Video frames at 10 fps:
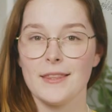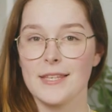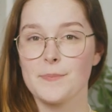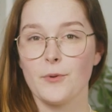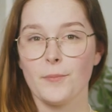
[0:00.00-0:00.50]

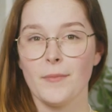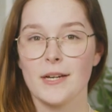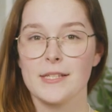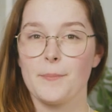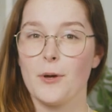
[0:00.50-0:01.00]
These
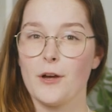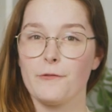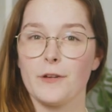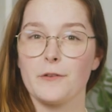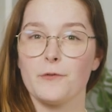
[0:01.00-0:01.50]
bookmarks are
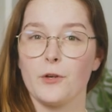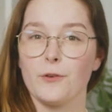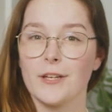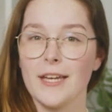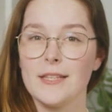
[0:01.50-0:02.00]
perfect for your
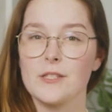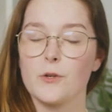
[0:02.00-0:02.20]
kids